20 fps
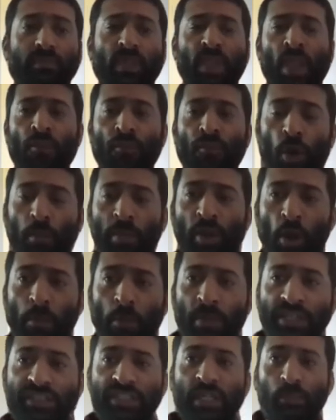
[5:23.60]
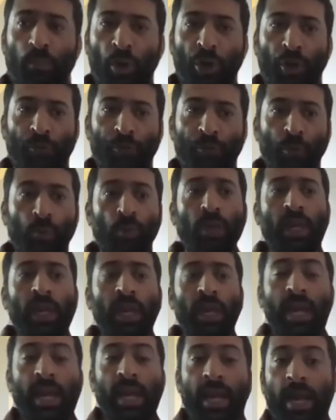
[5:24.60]
From an operational point of view,
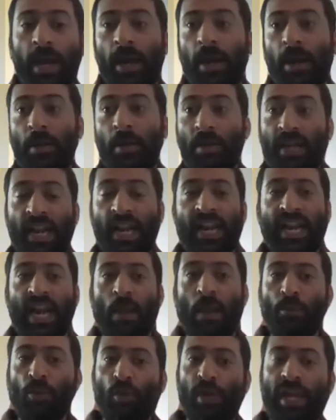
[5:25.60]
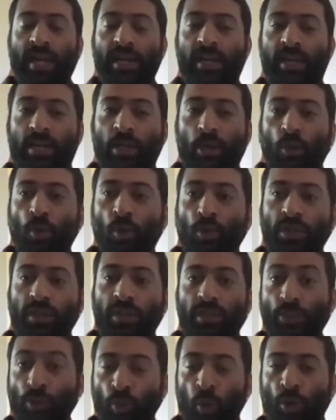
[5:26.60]
run an up-to-date root
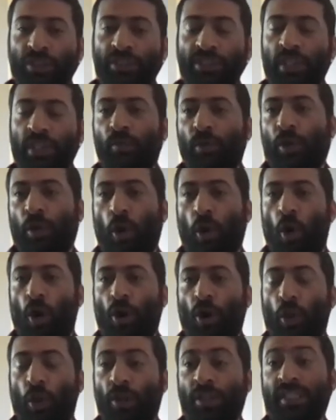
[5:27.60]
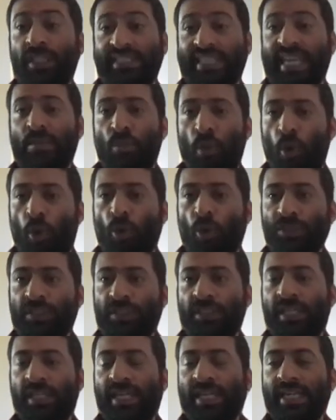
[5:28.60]
zone server on the same
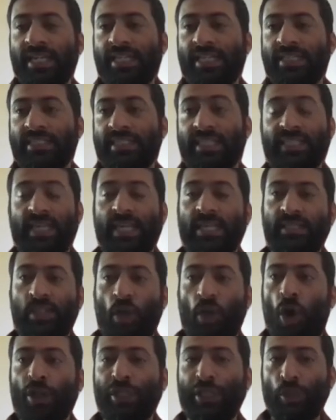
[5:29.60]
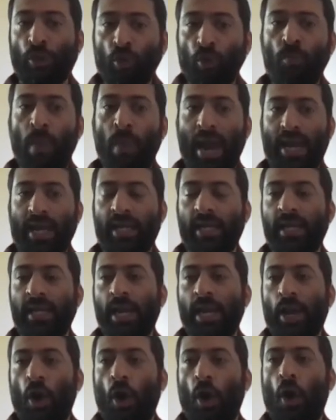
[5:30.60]
host, such as on the loopback
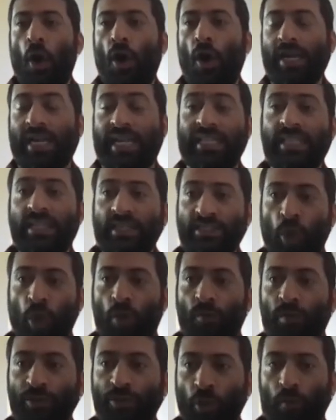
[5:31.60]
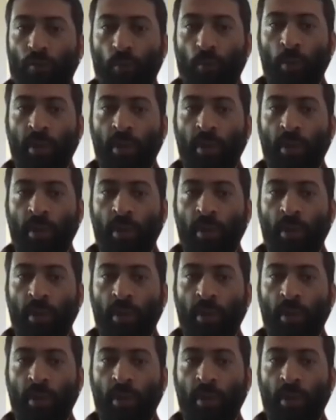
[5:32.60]
or in the resolver software.